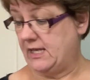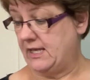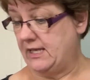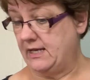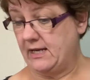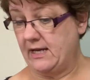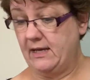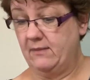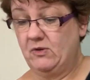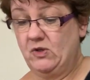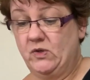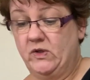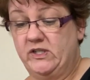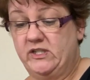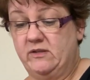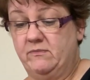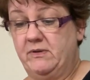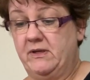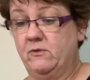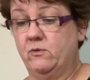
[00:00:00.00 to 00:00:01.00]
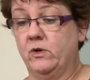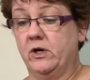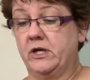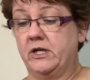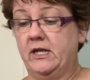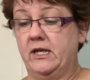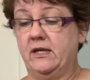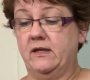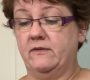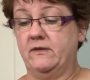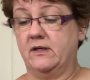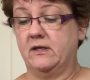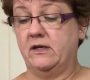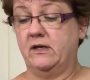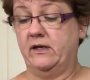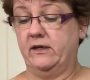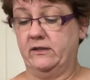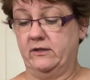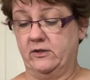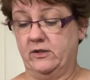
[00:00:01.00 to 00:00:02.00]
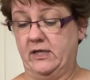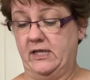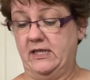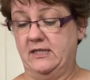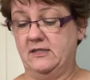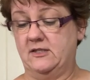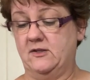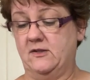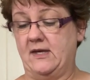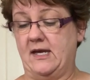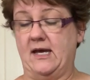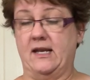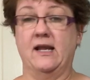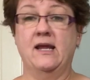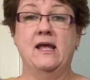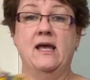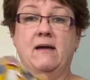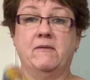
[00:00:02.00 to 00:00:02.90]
and I'm going to be working the color into that.